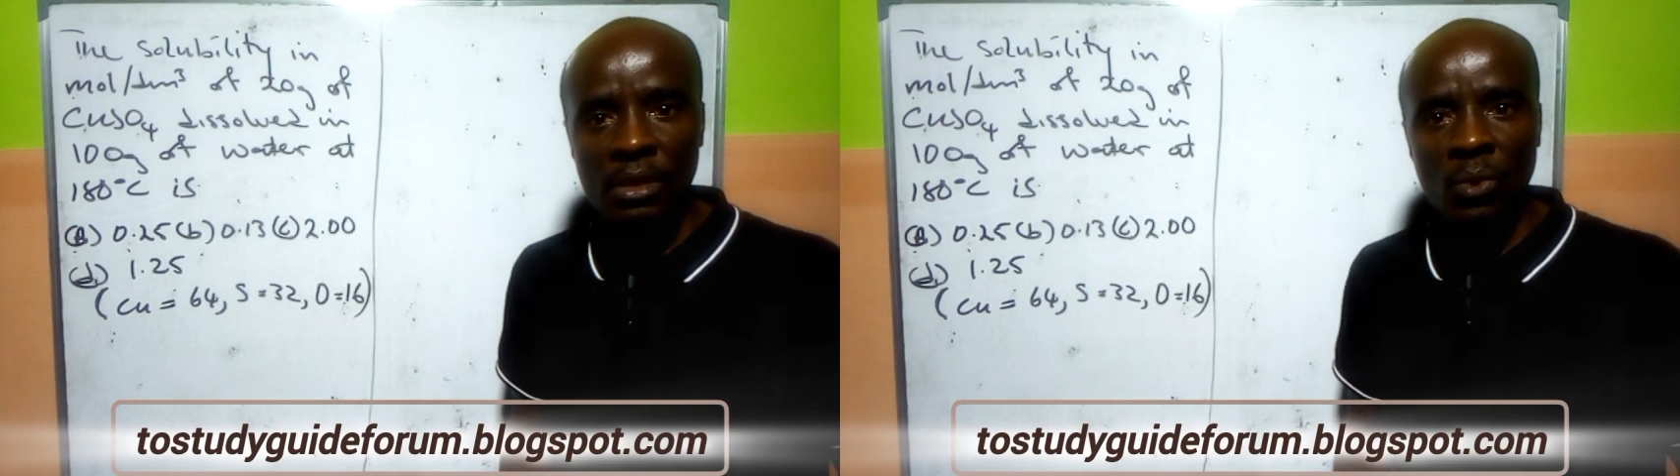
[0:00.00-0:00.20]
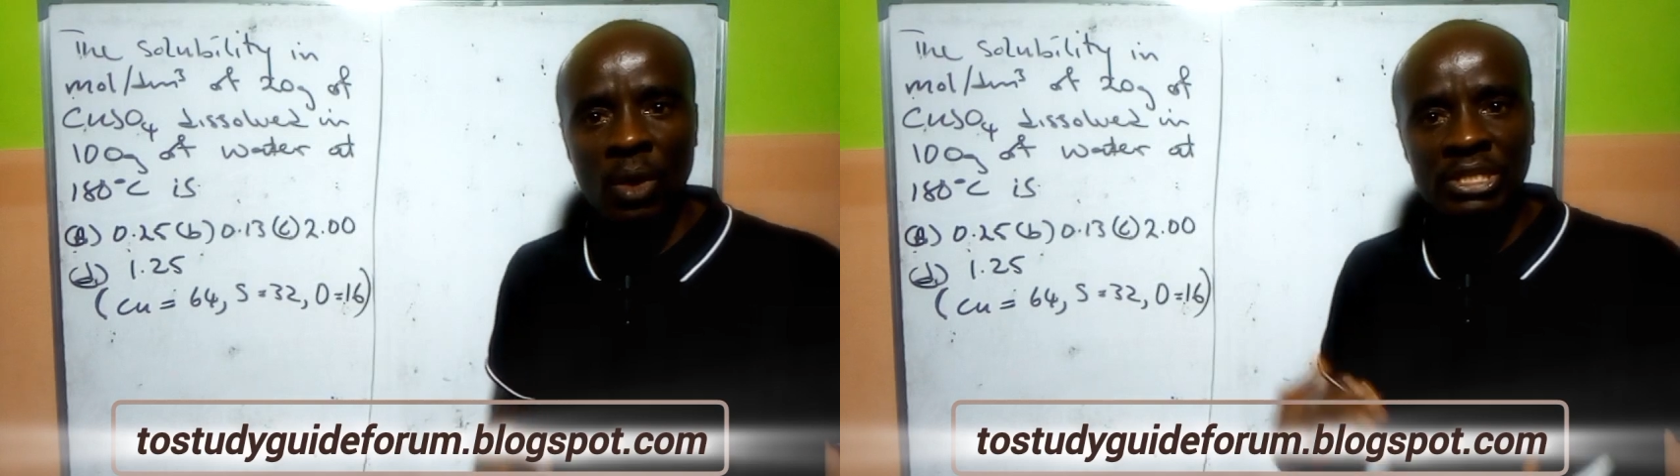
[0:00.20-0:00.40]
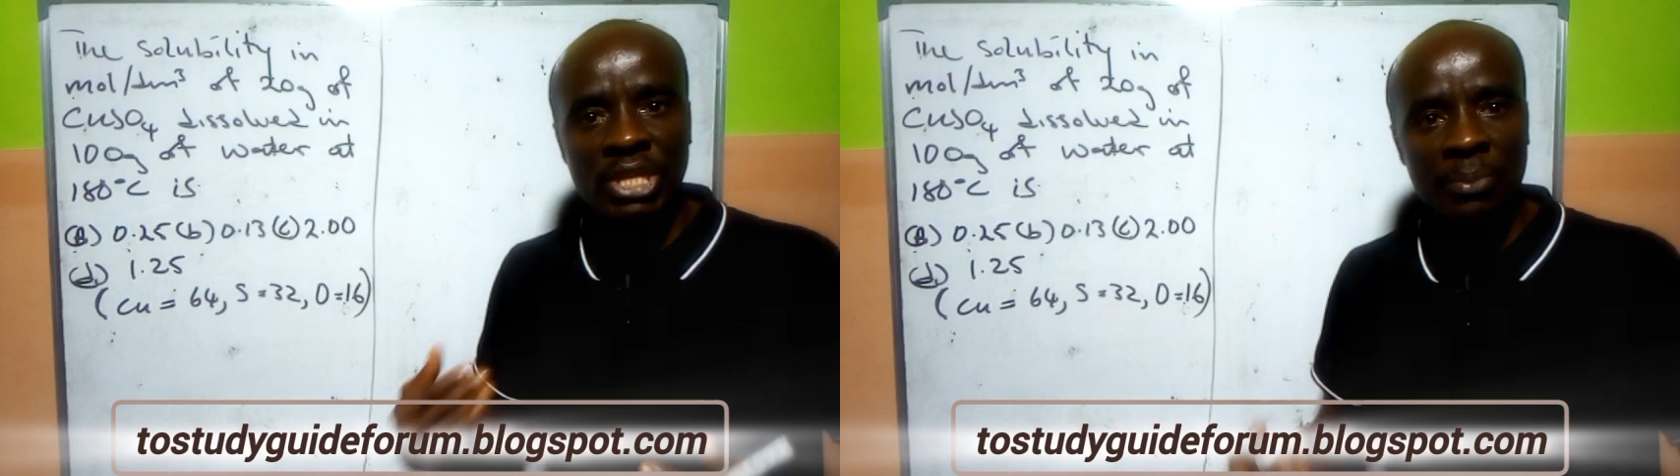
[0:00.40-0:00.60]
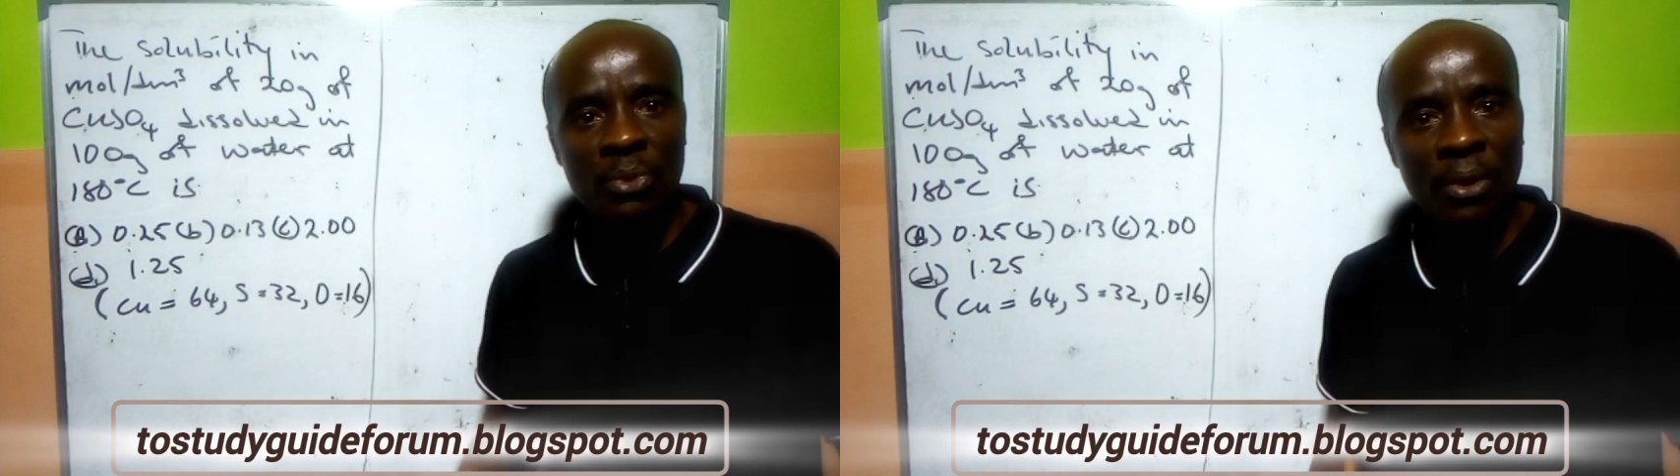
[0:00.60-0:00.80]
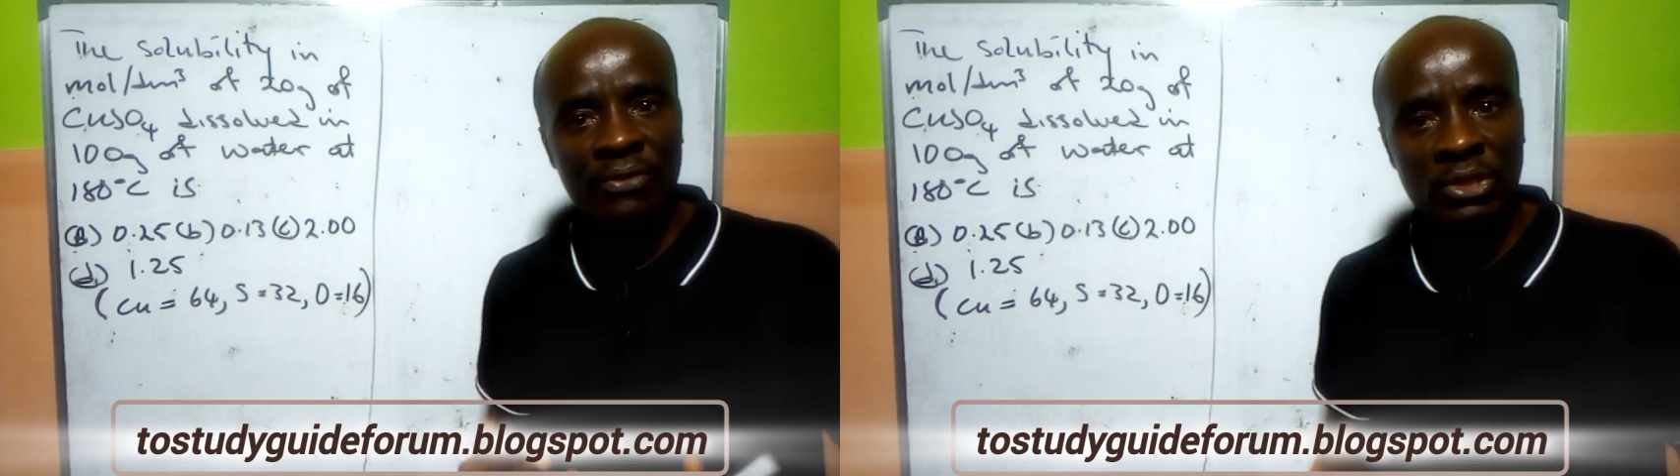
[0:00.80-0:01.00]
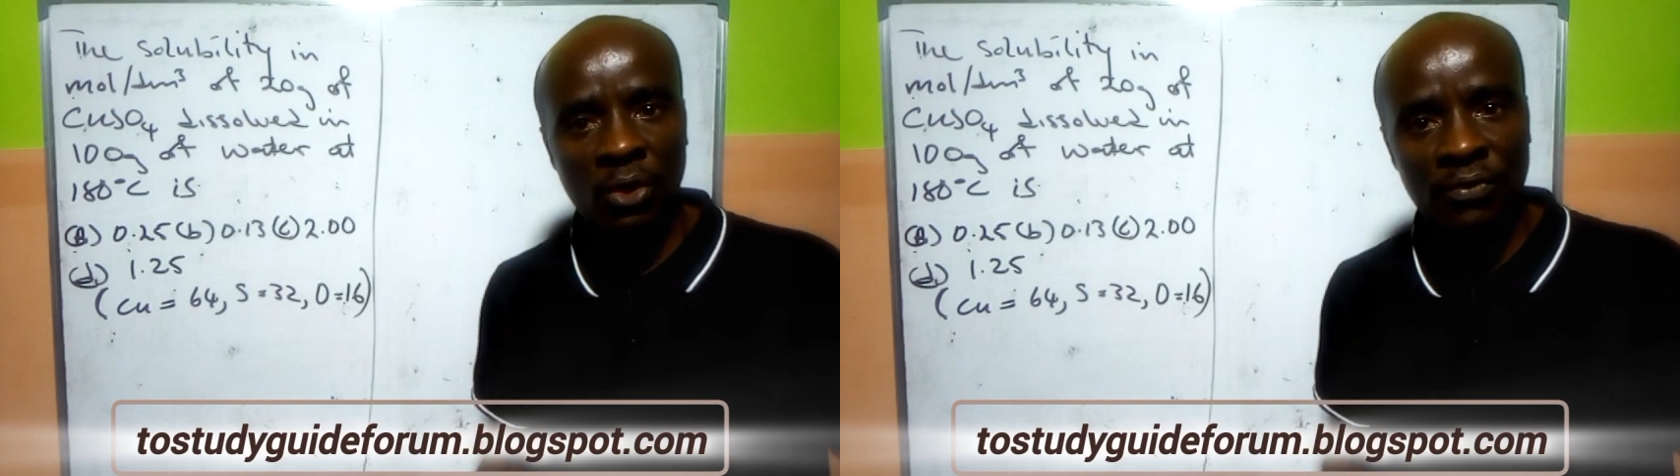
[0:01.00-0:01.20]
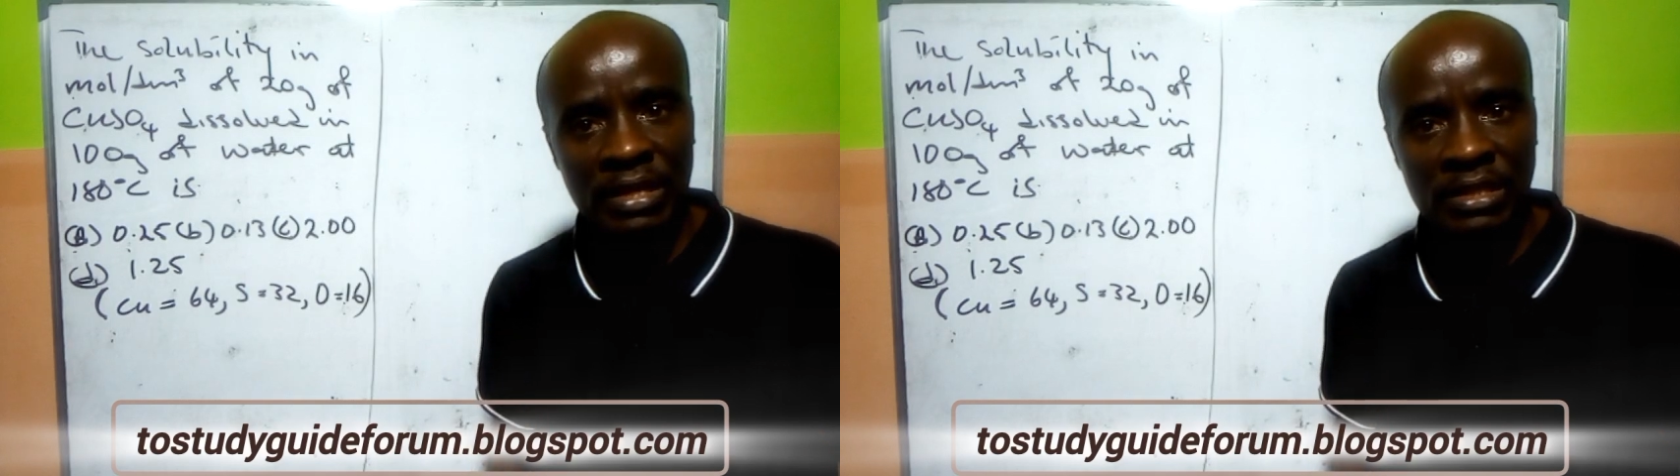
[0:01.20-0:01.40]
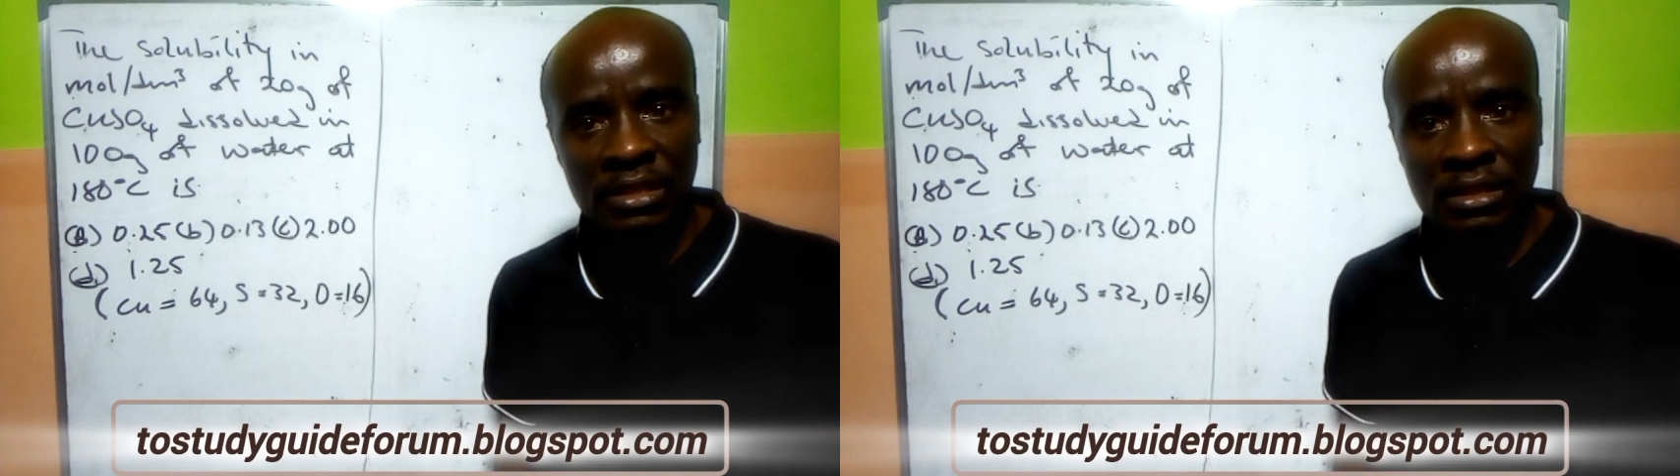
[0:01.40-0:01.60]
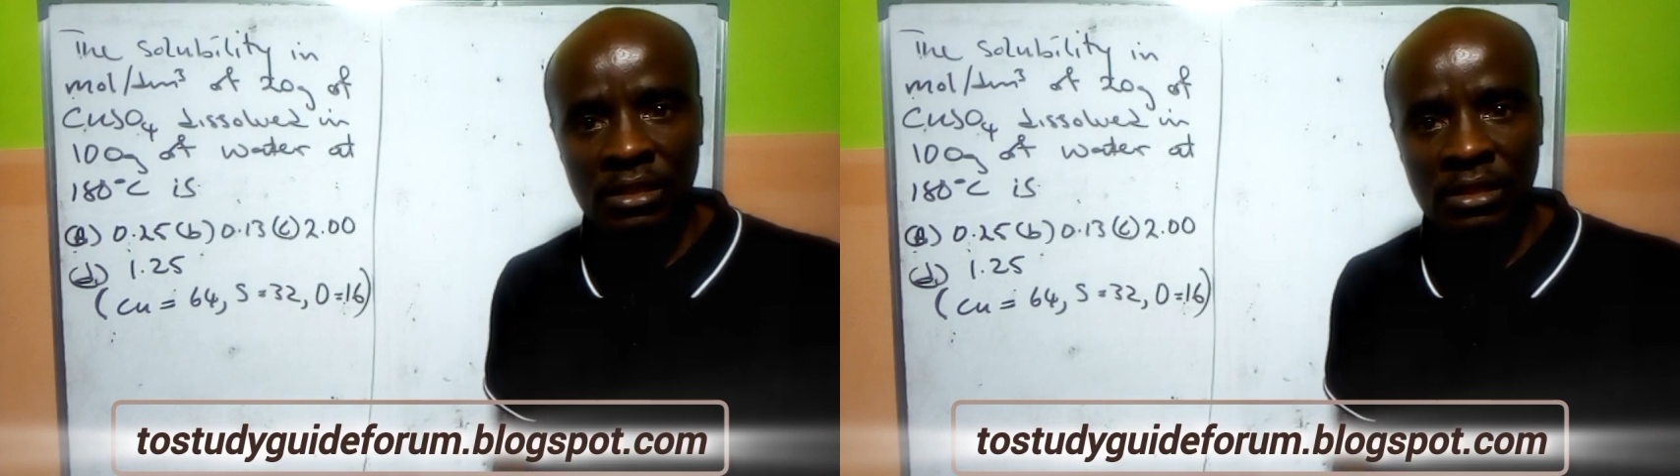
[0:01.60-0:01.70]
in 1 dm cube of a solvent,